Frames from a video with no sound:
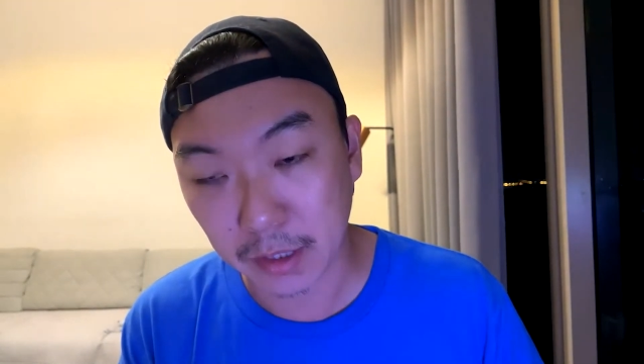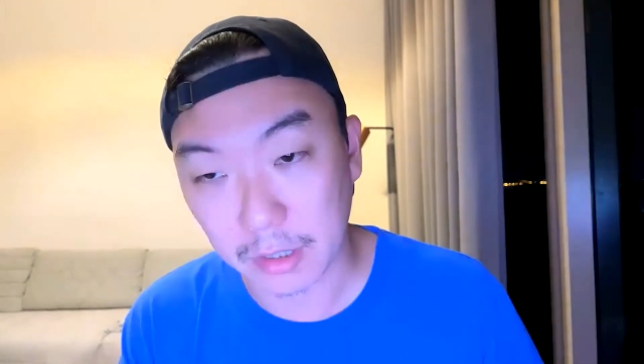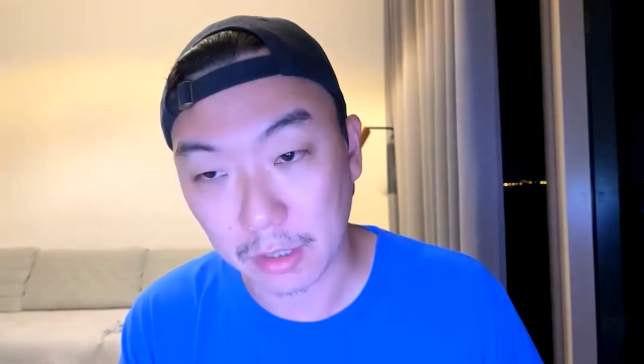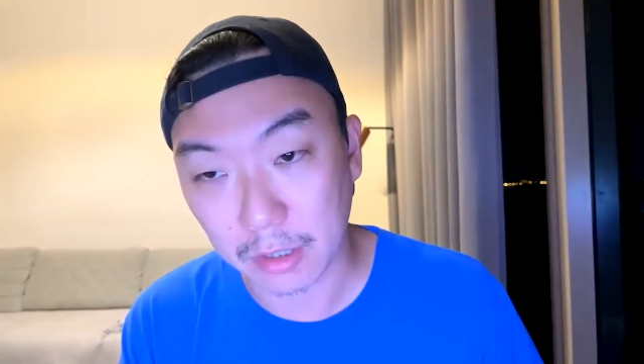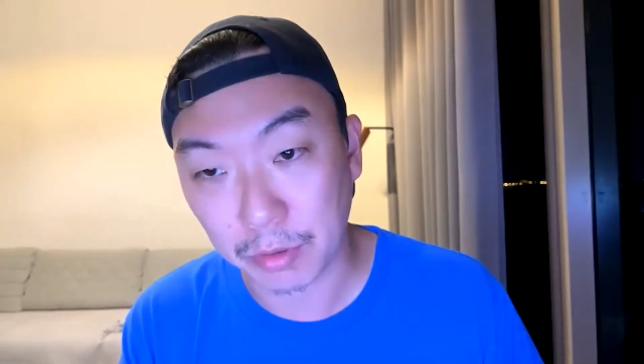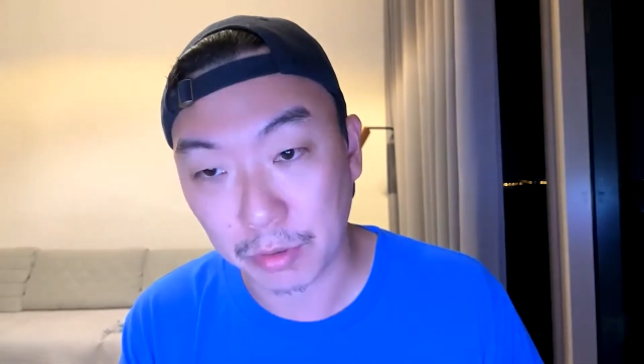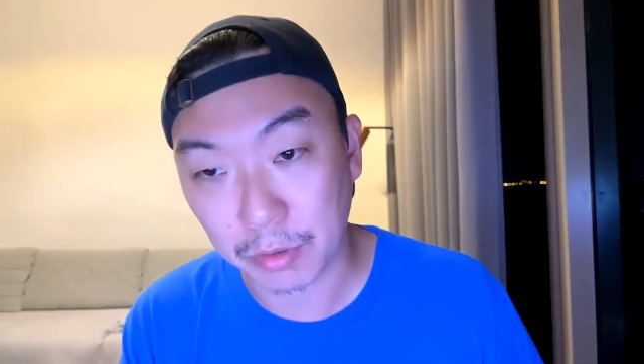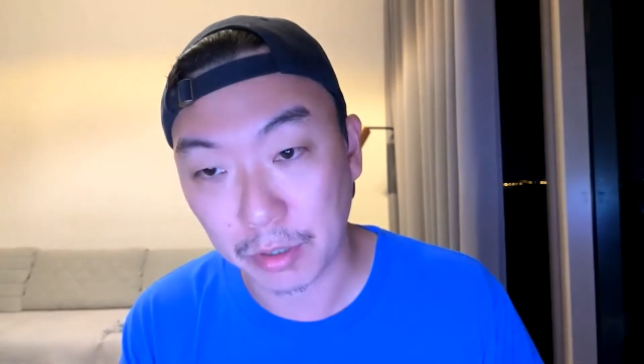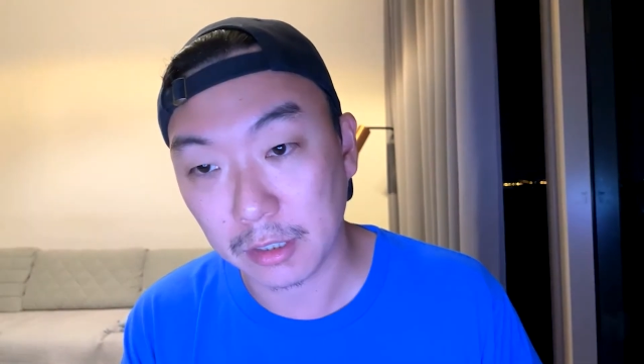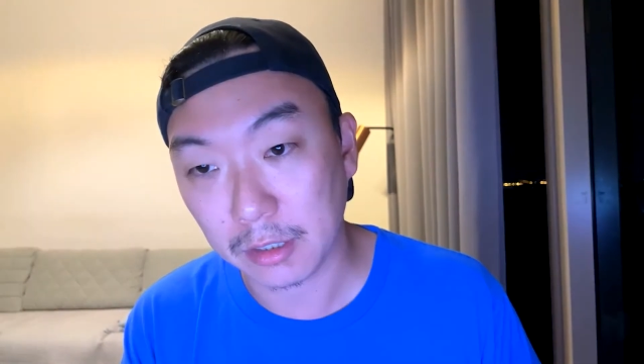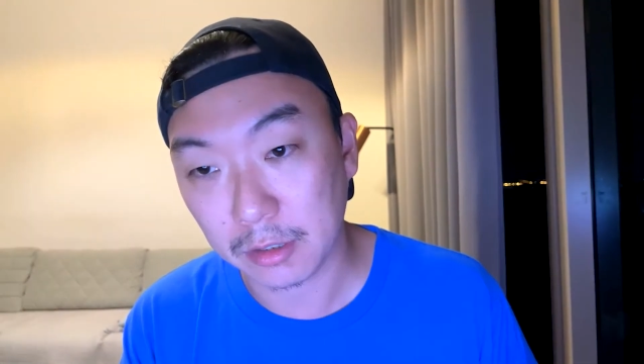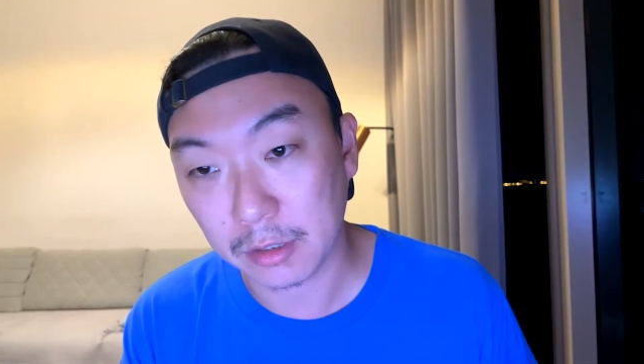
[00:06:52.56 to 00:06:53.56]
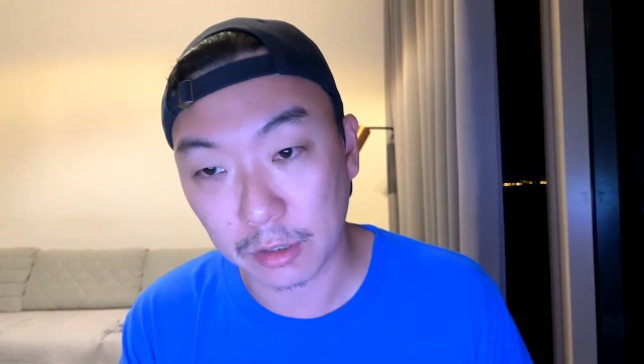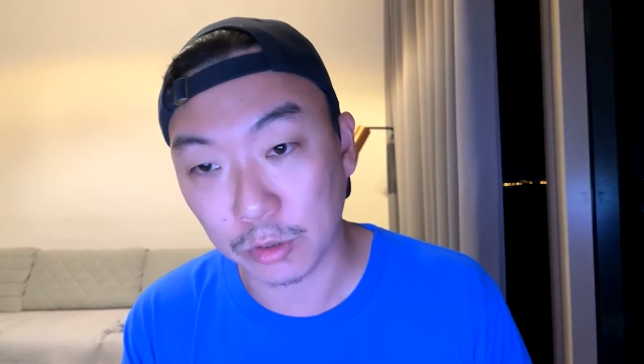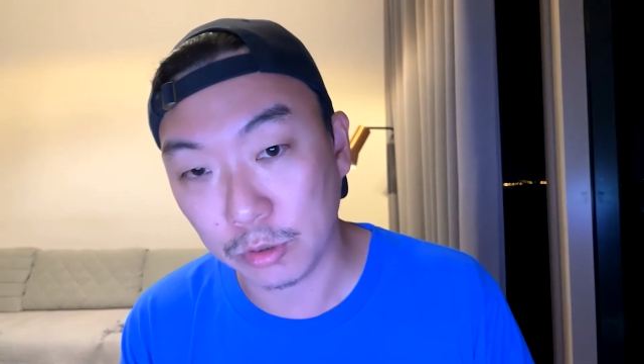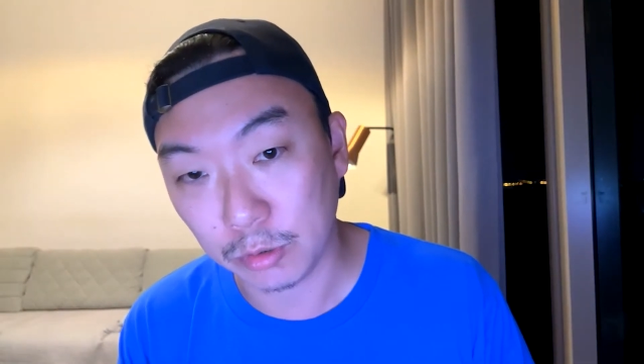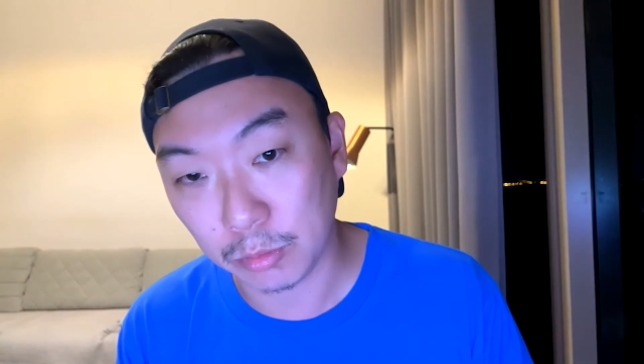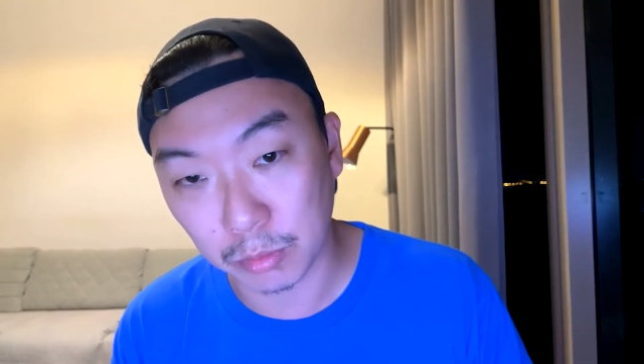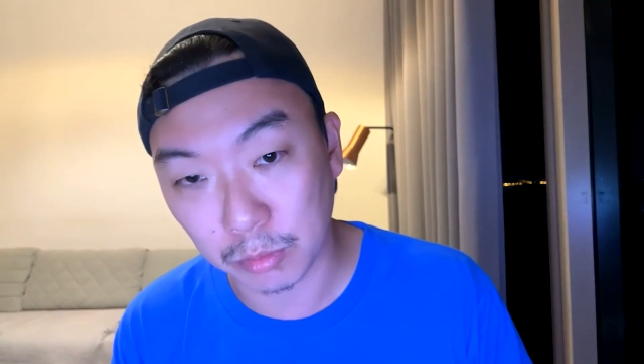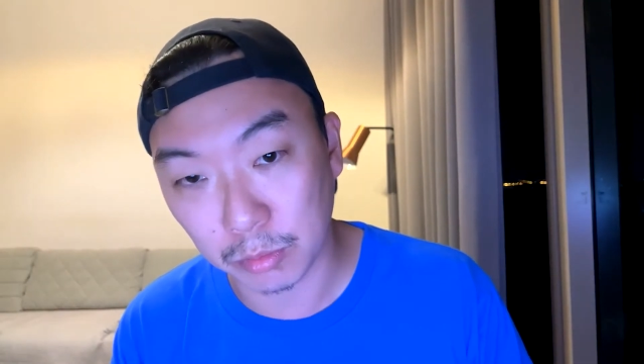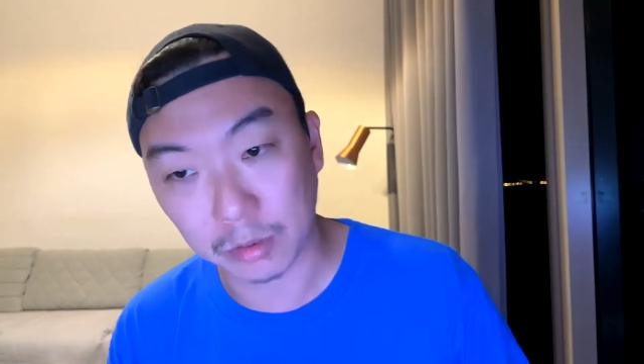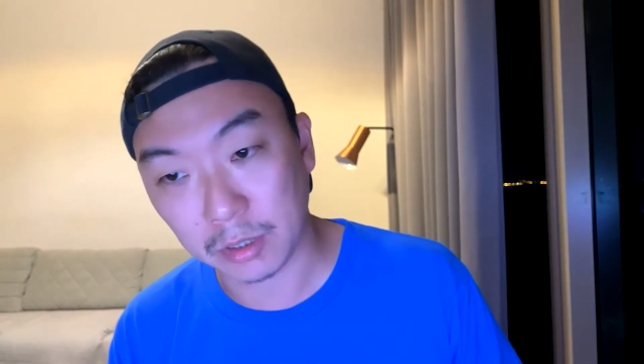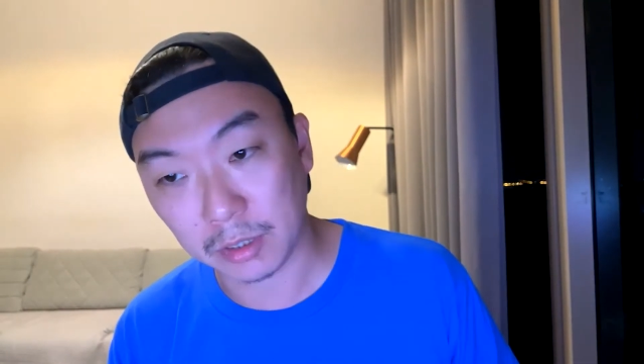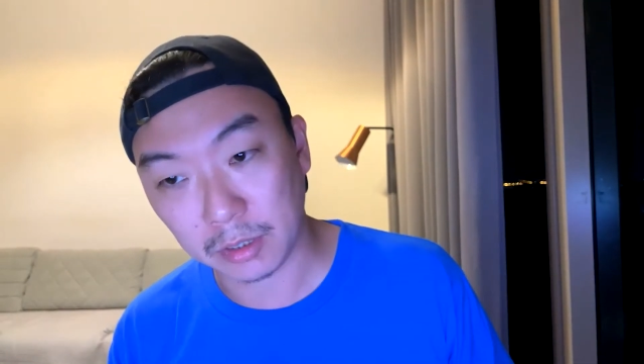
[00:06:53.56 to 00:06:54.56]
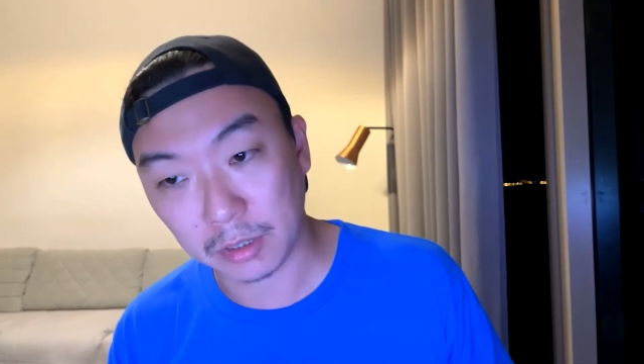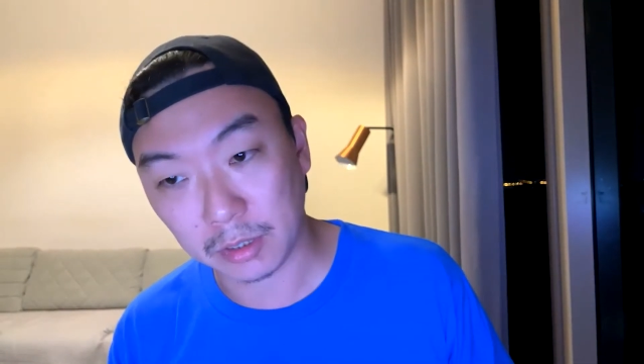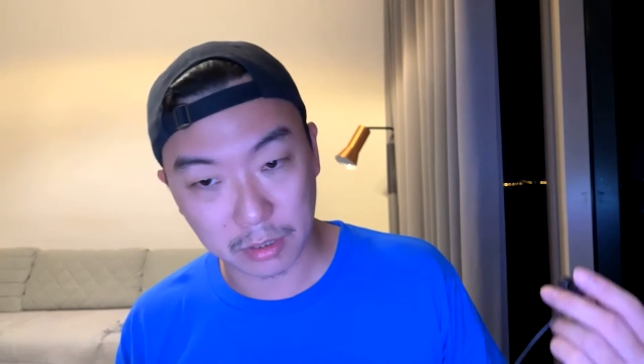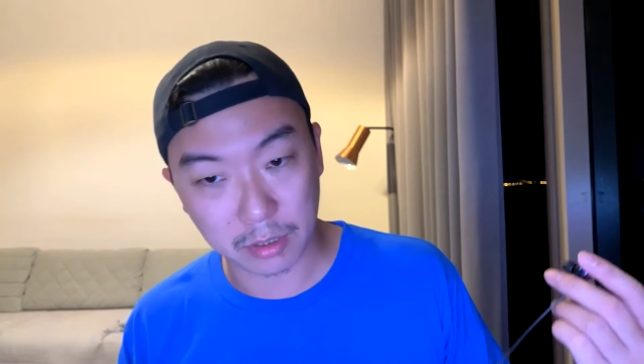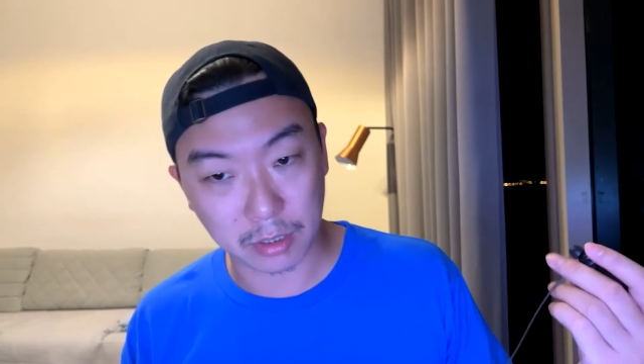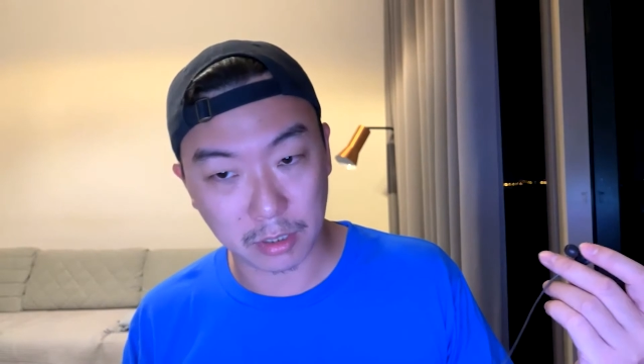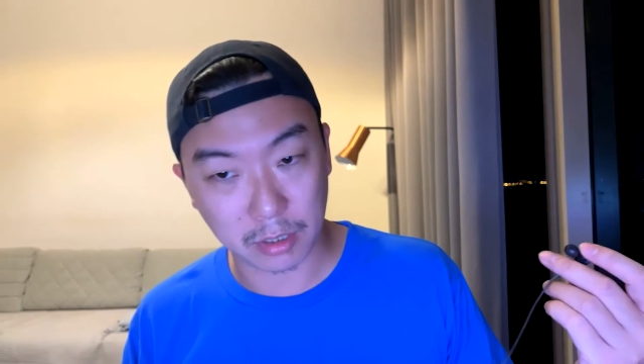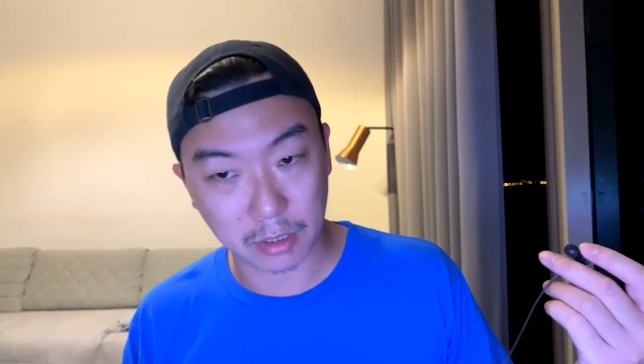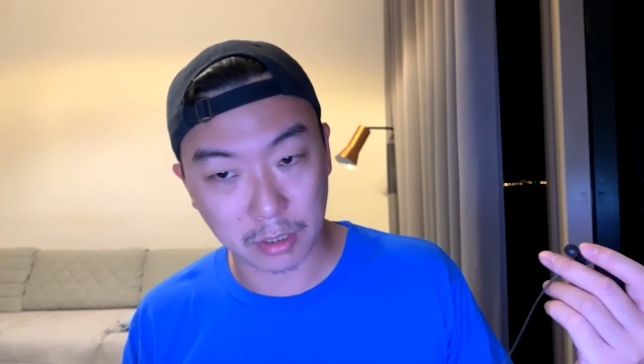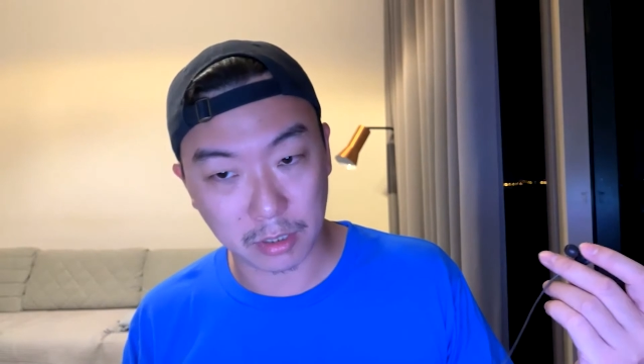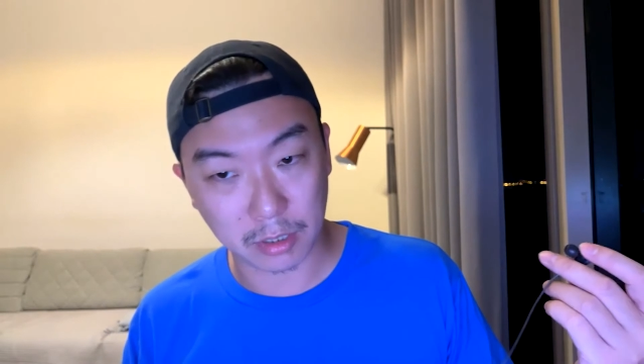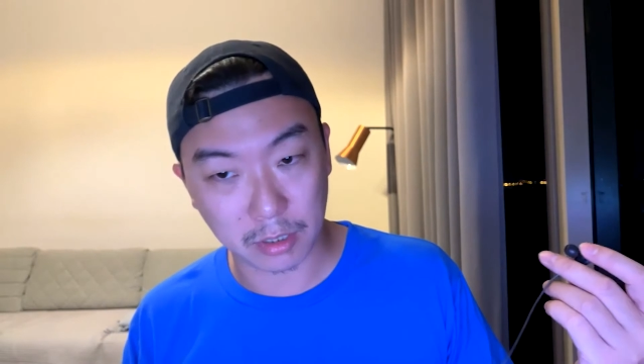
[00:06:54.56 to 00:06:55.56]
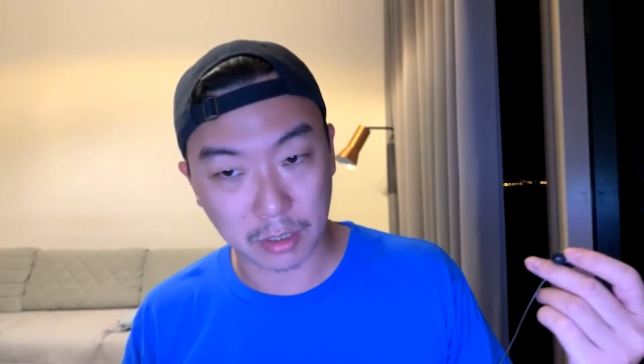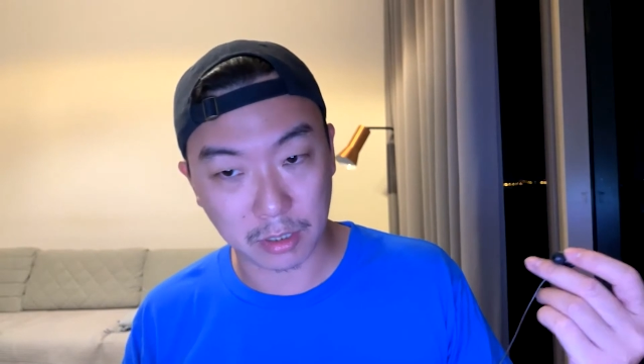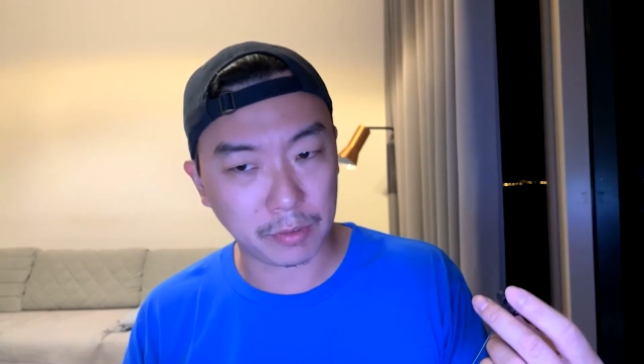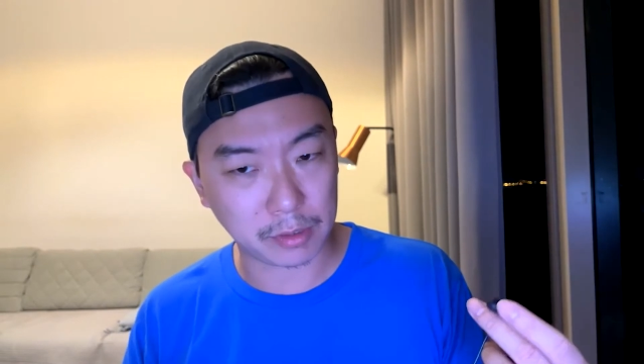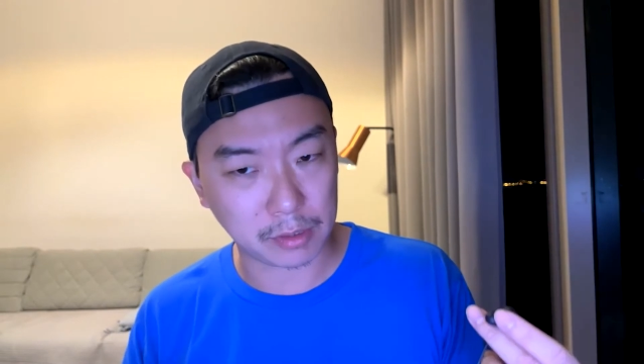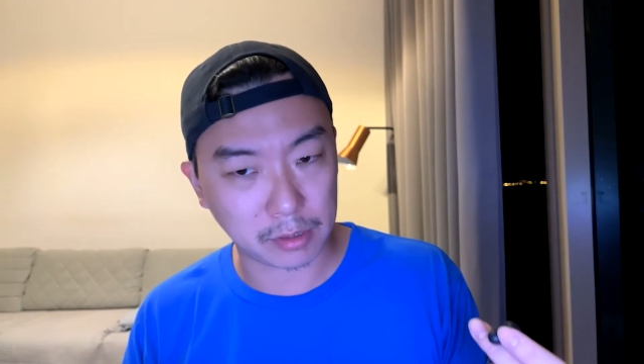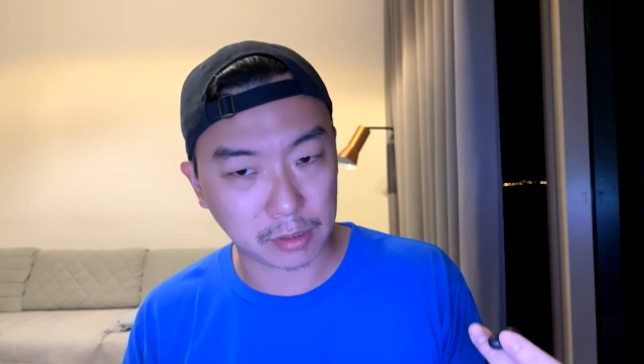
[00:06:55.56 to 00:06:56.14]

GoodMood. I believe it's